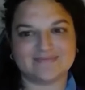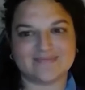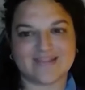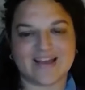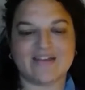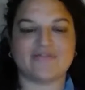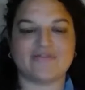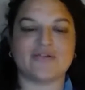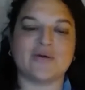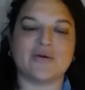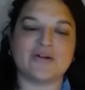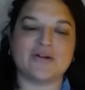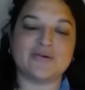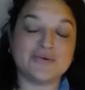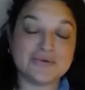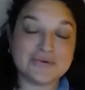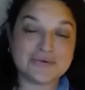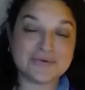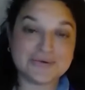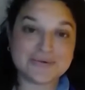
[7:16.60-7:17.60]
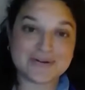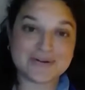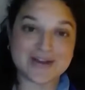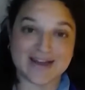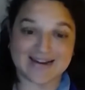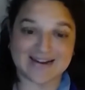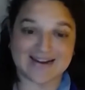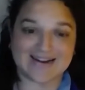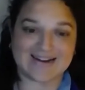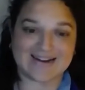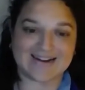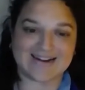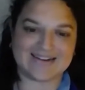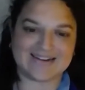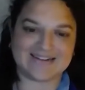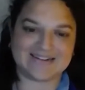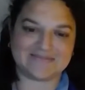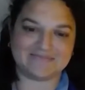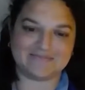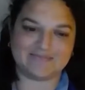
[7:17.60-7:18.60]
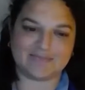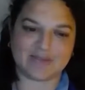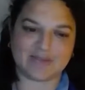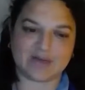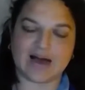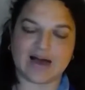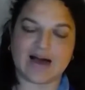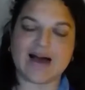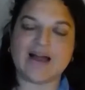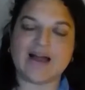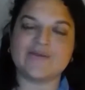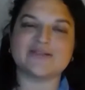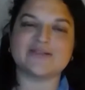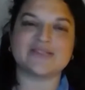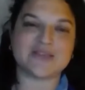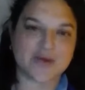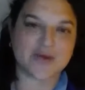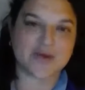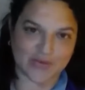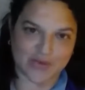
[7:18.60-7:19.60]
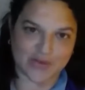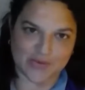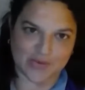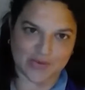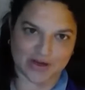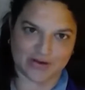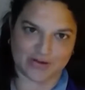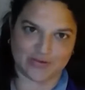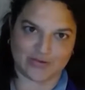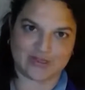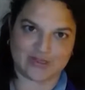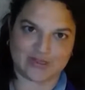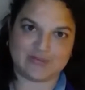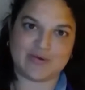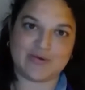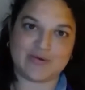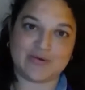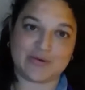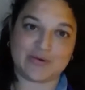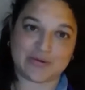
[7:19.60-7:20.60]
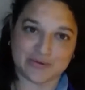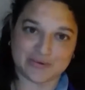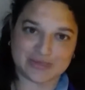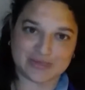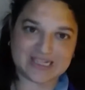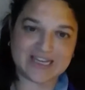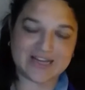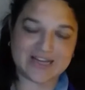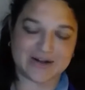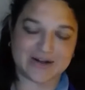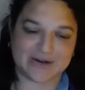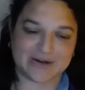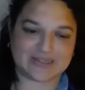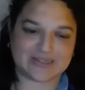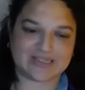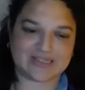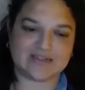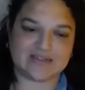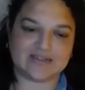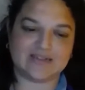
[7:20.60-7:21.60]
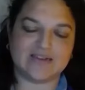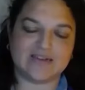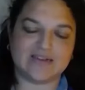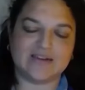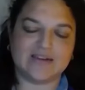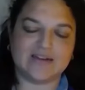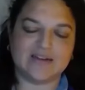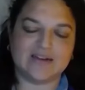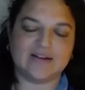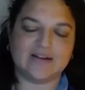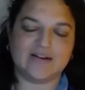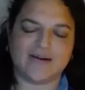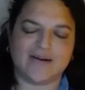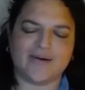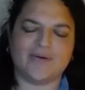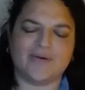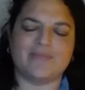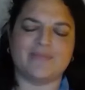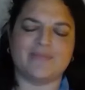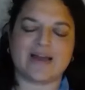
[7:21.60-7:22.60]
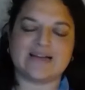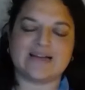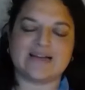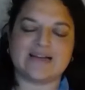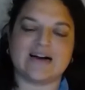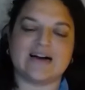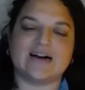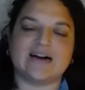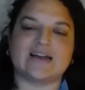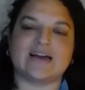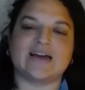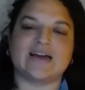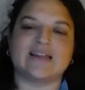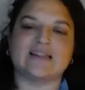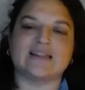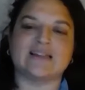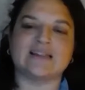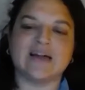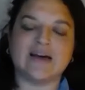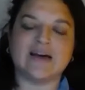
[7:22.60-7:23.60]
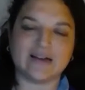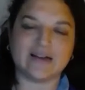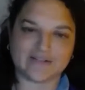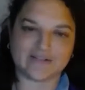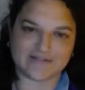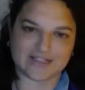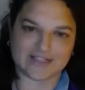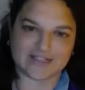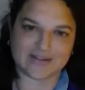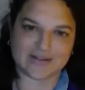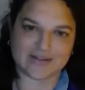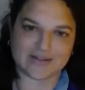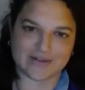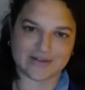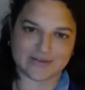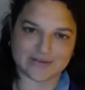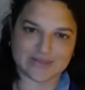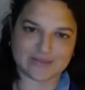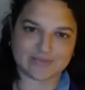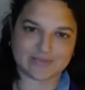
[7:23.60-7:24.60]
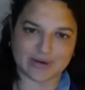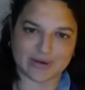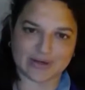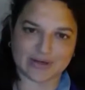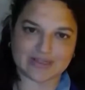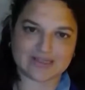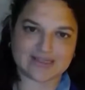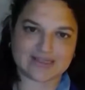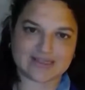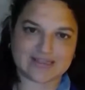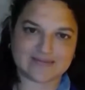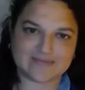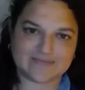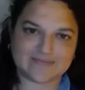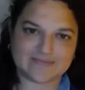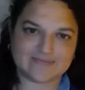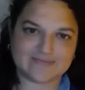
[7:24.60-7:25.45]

Everyone oohed and ahhed, but I was the only one who spoke through tears. Oh my God, I loved those books.